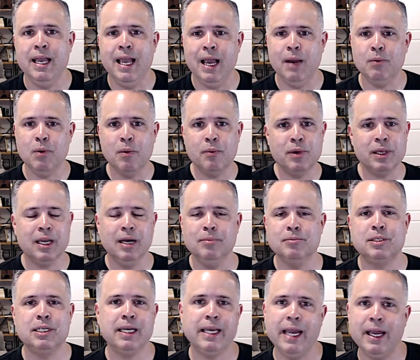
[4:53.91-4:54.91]
And when we come
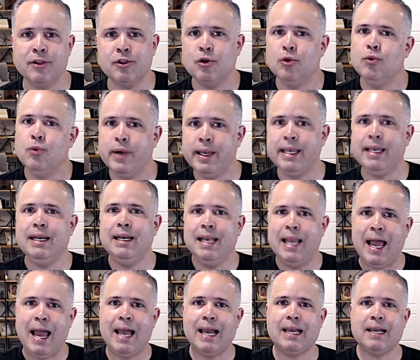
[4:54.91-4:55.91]
together, we
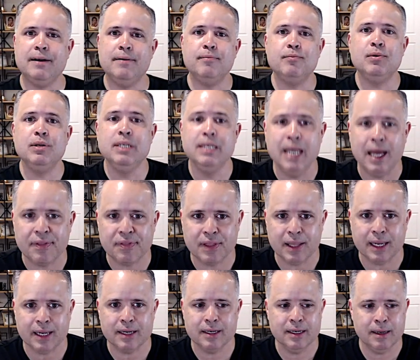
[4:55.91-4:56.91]
lack
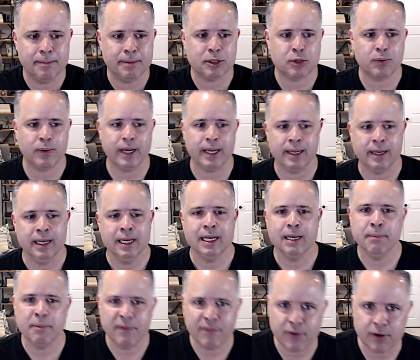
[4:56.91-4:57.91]
nothing. Number three,
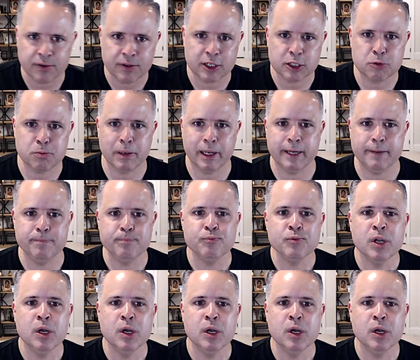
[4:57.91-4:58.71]
let me further explain.